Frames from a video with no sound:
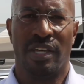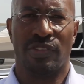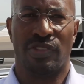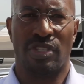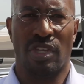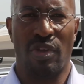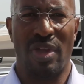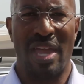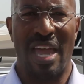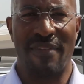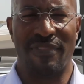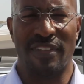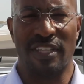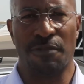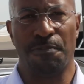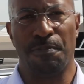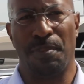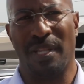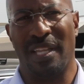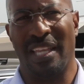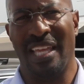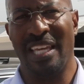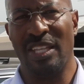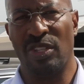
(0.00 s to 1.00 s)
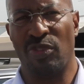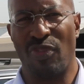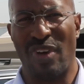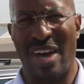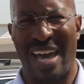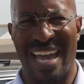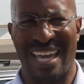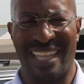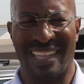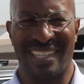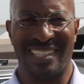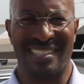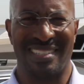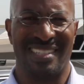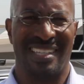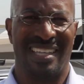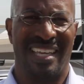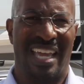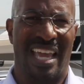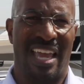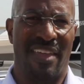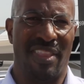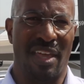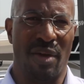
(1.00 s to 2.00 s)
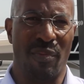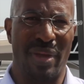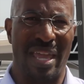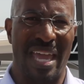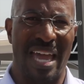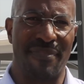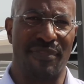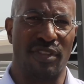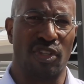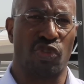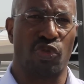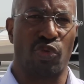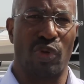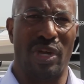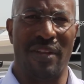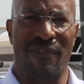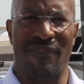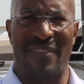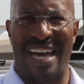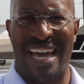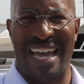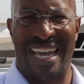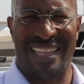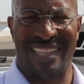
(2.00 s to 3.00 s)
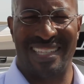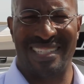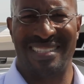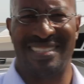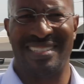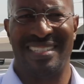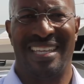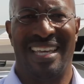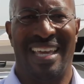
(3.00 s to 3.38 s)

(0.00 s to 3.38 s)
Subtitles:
So you have this police violence, and then we have the street violence,